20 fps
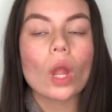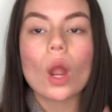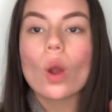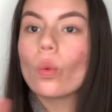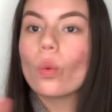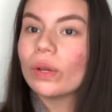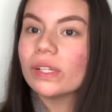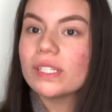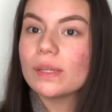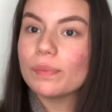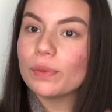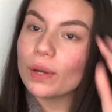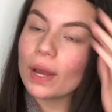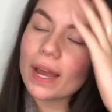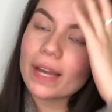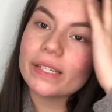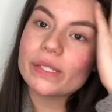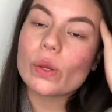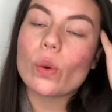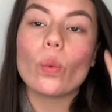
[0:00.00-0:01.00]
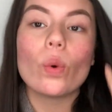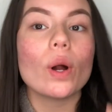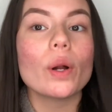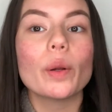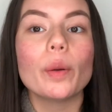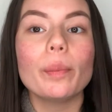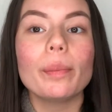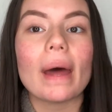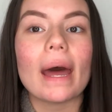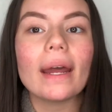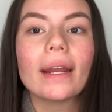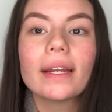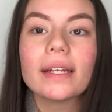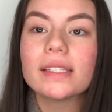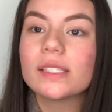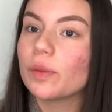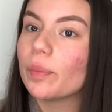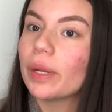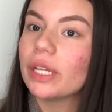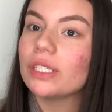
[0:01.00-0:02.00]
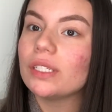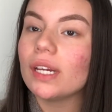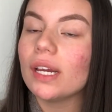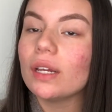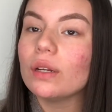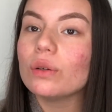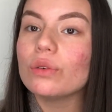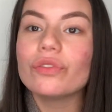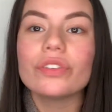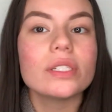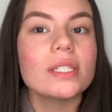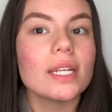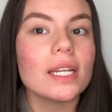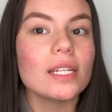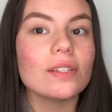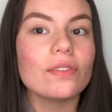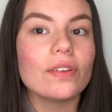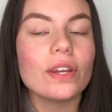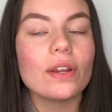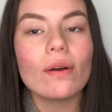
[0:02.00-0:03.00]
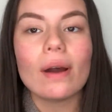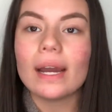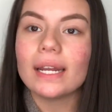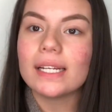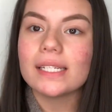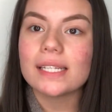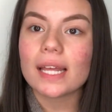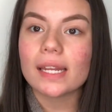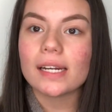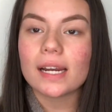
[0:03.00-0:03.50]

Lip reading: What's up, you guys? Welcome back to my channel. For today's video, I decided